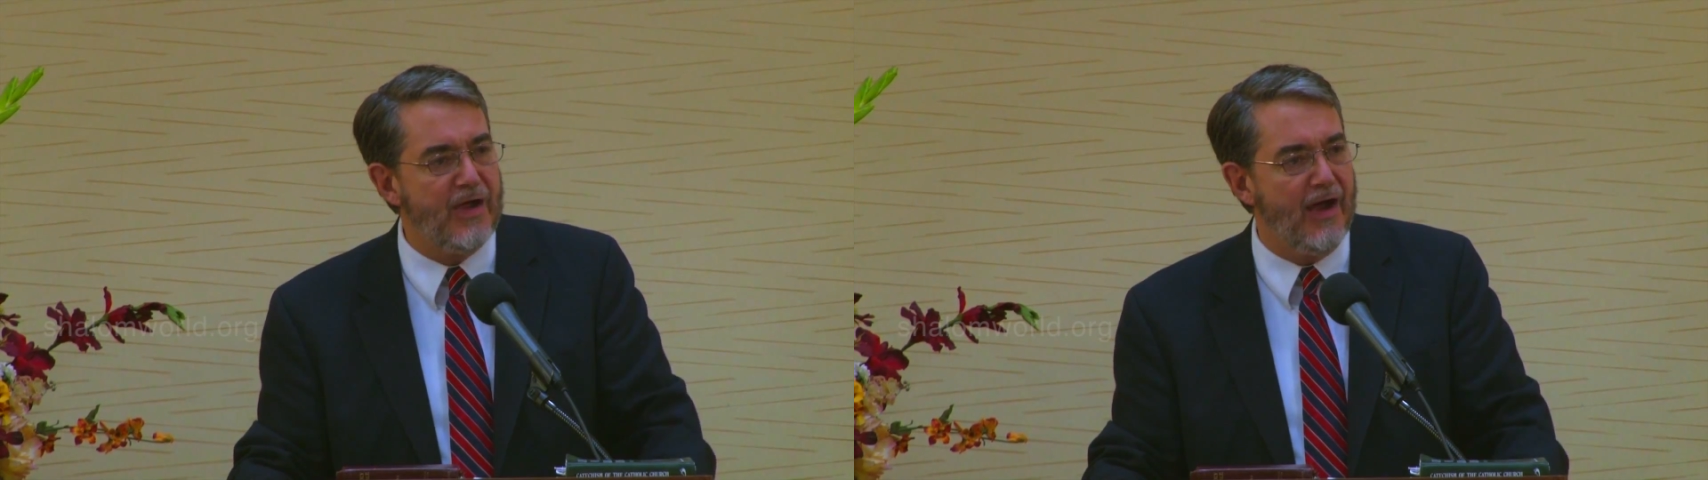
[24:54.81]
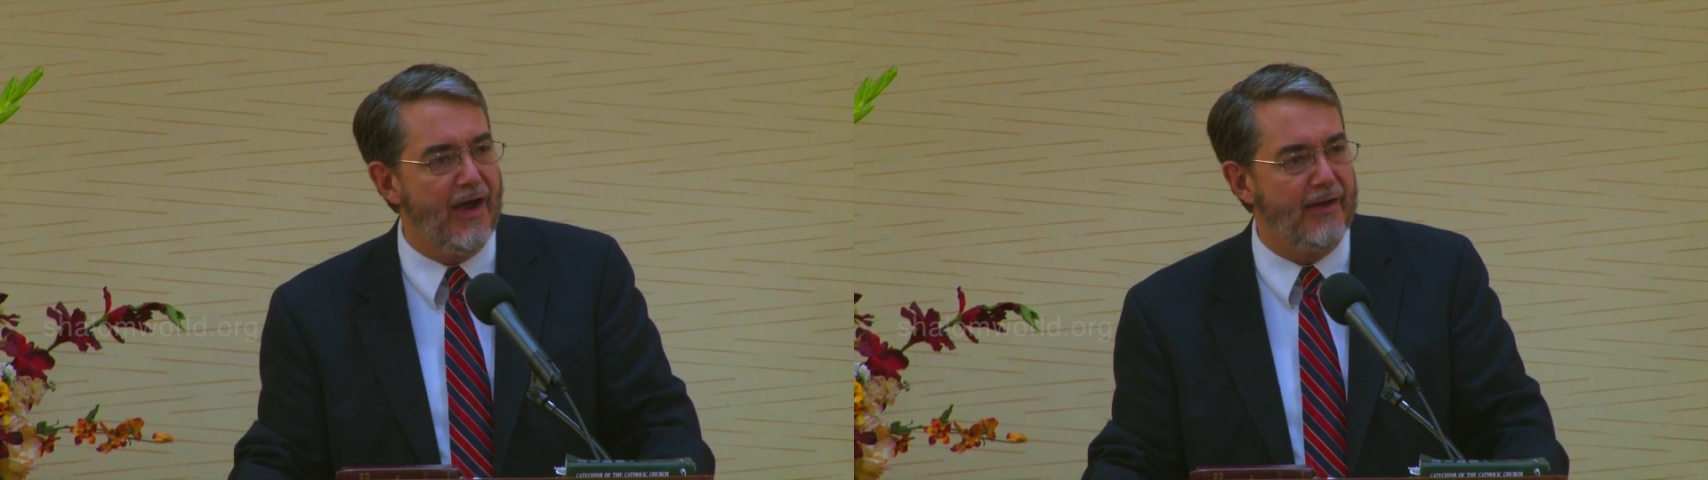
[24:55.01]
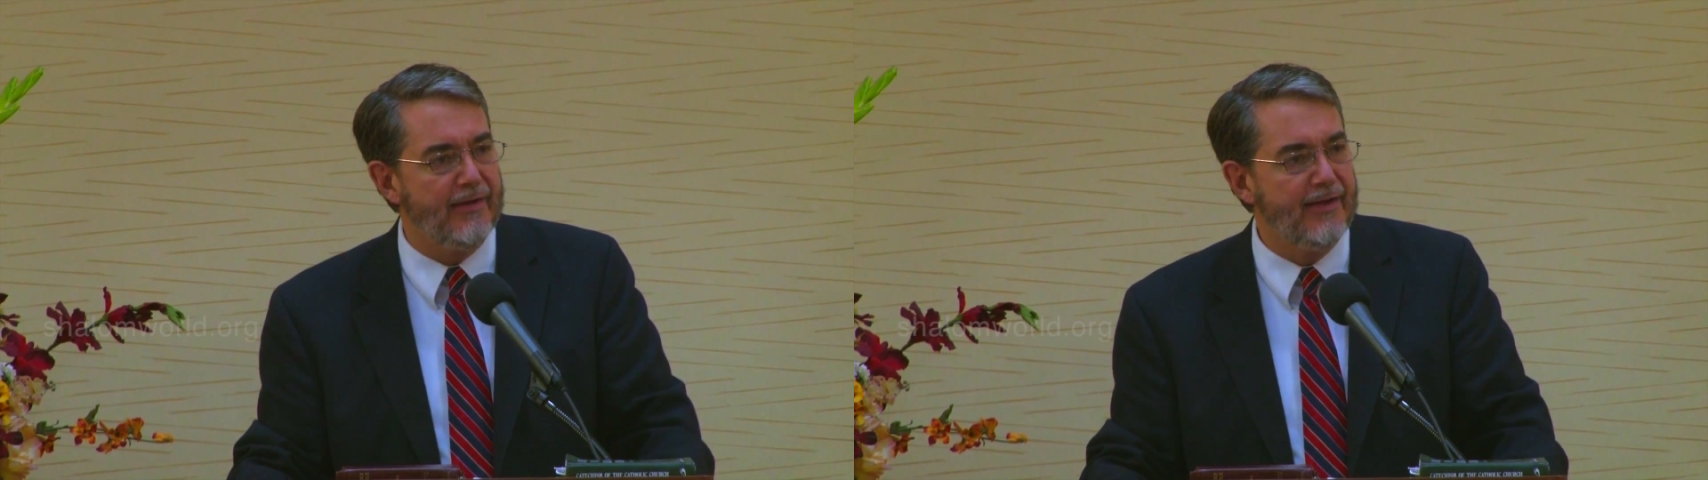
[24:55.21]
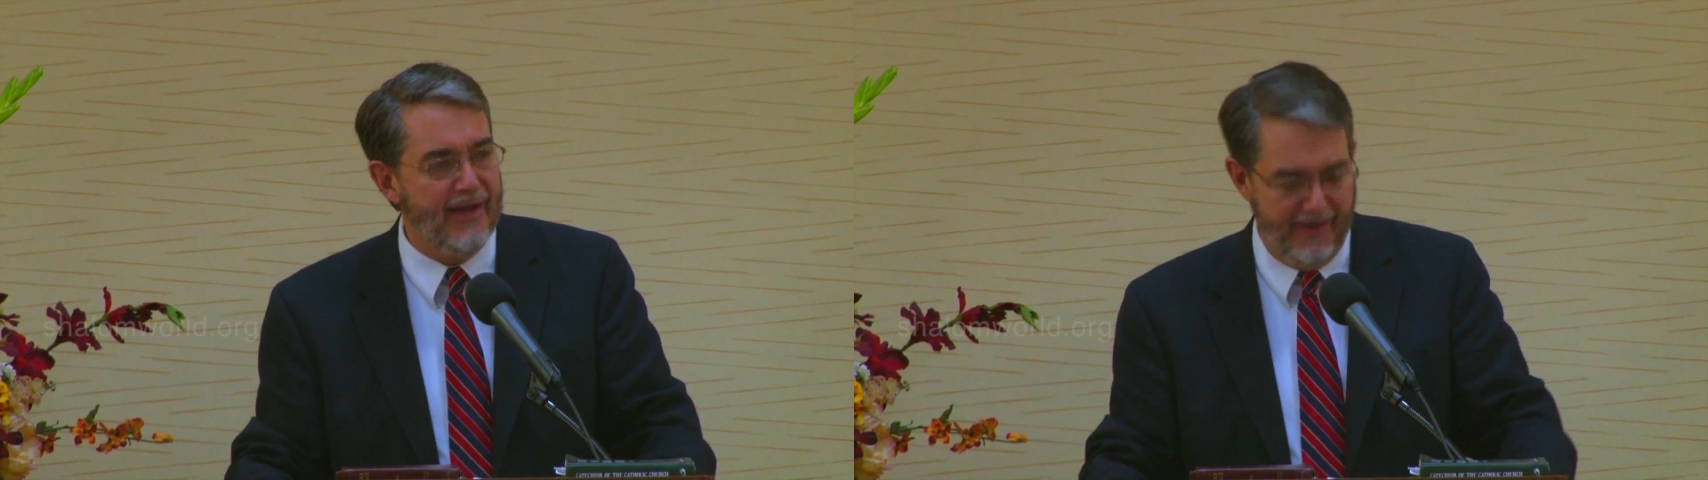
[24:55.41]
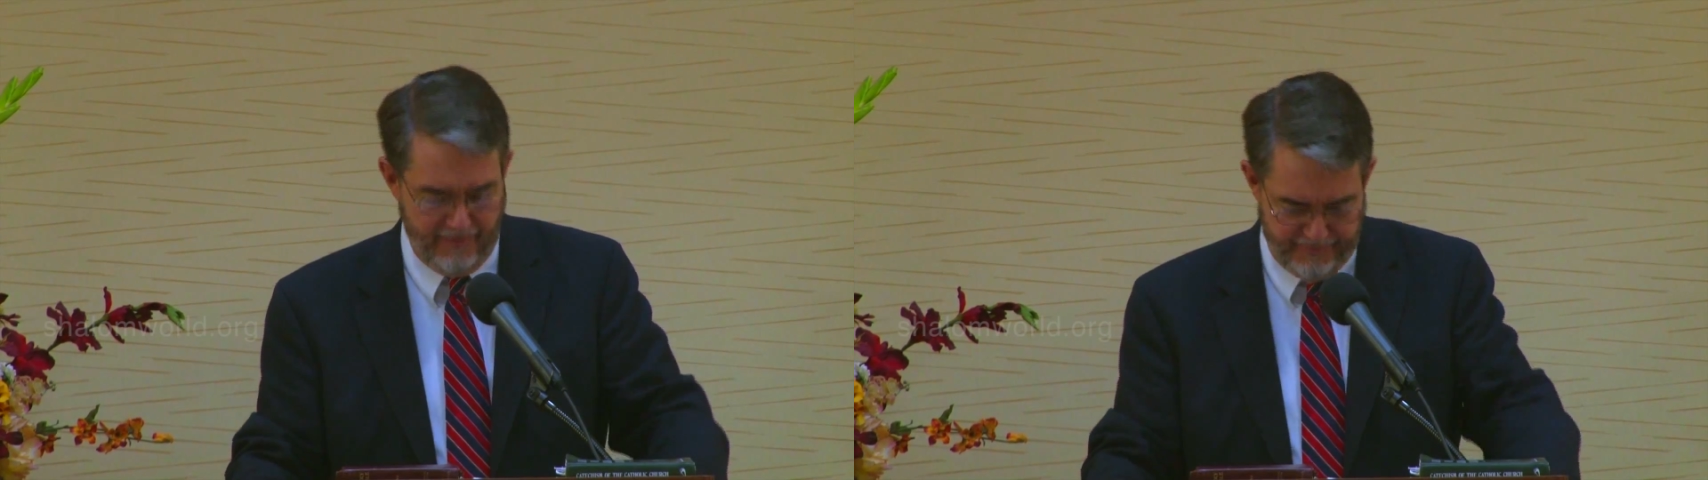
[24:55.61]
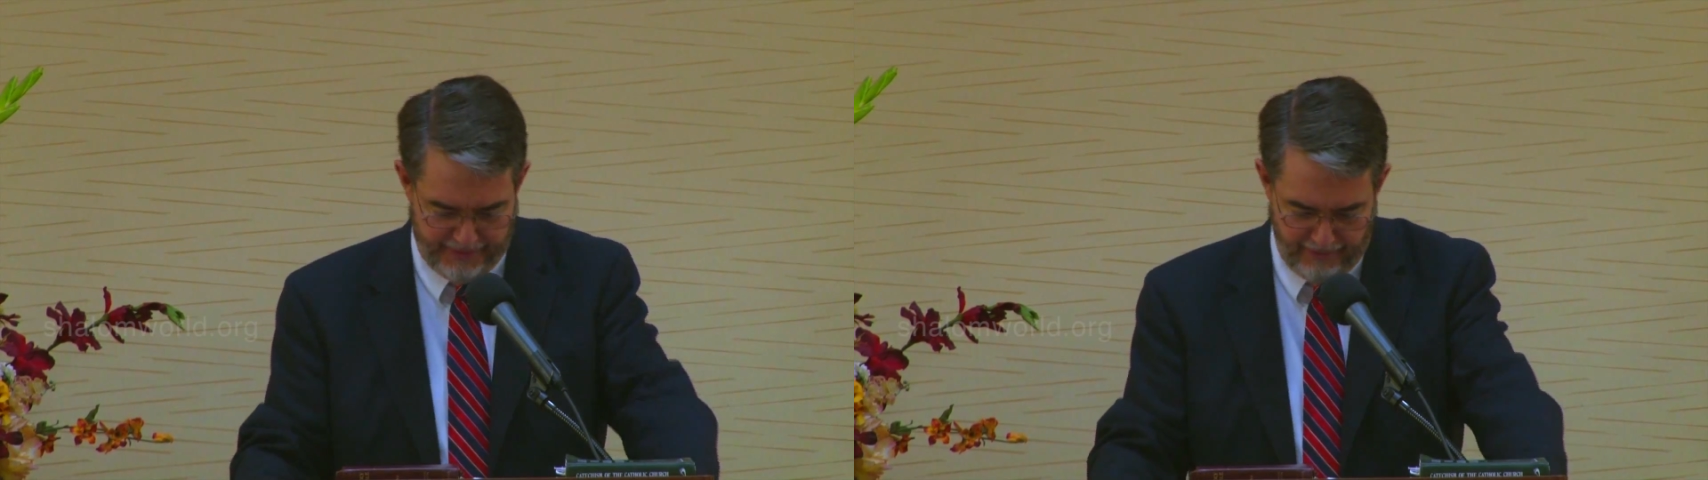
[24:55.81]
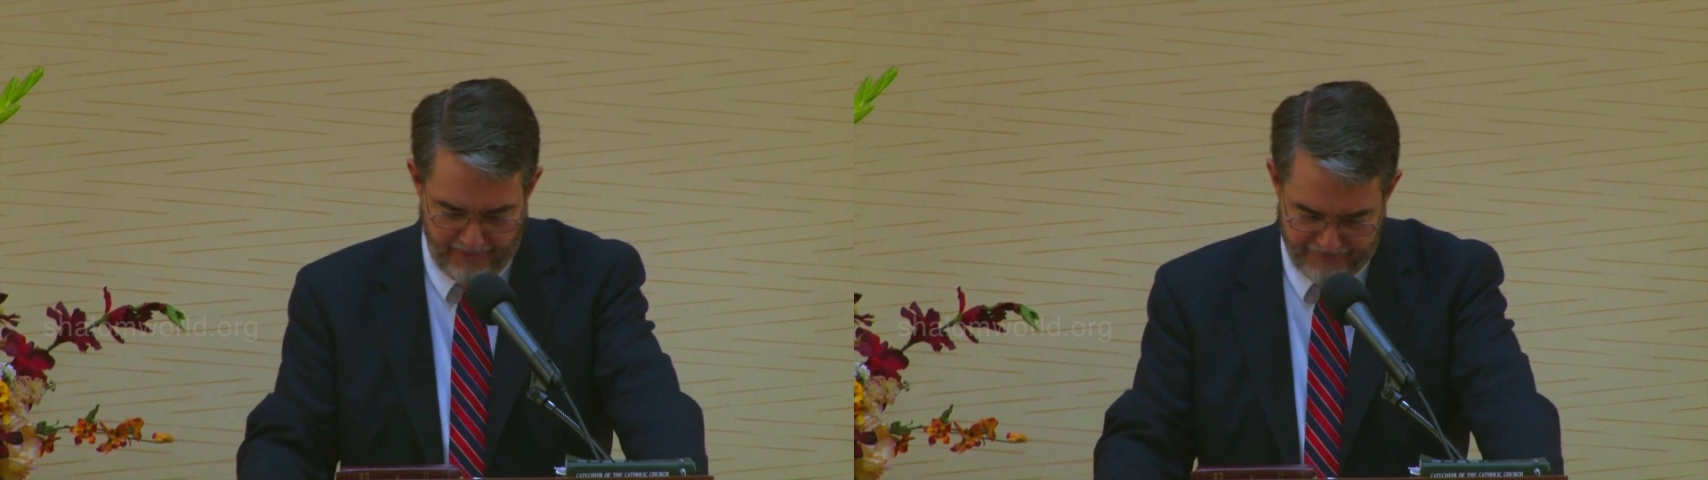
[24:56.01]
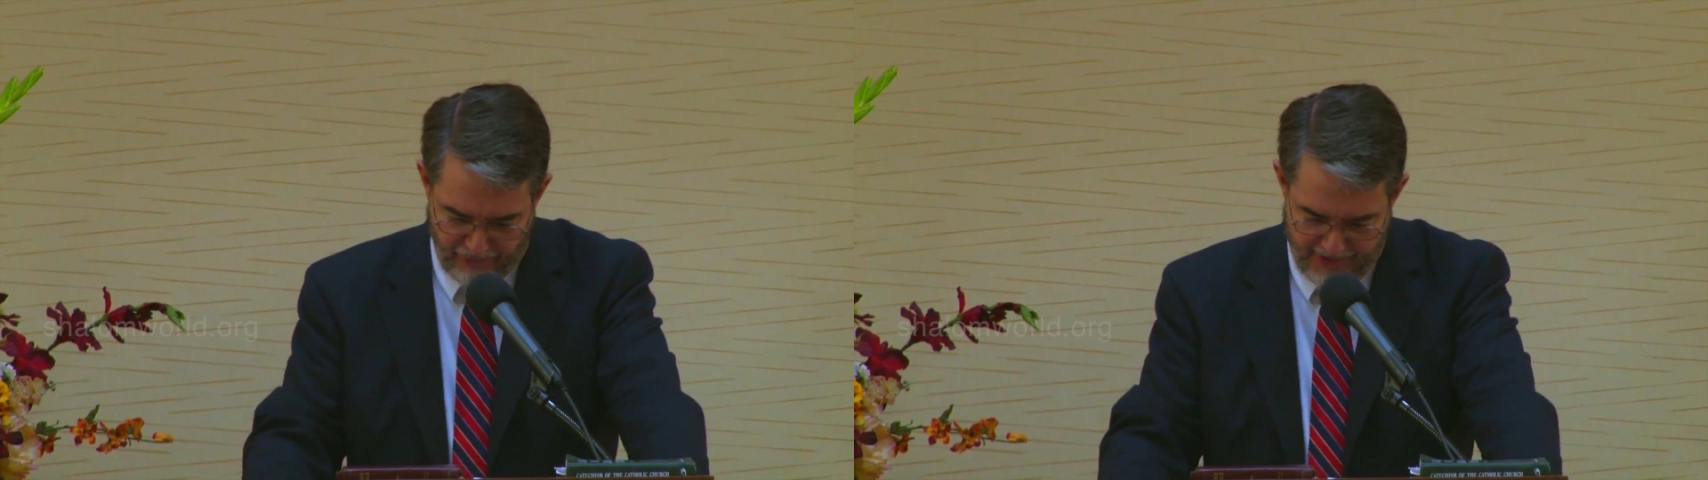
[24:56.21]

God and the Vicar of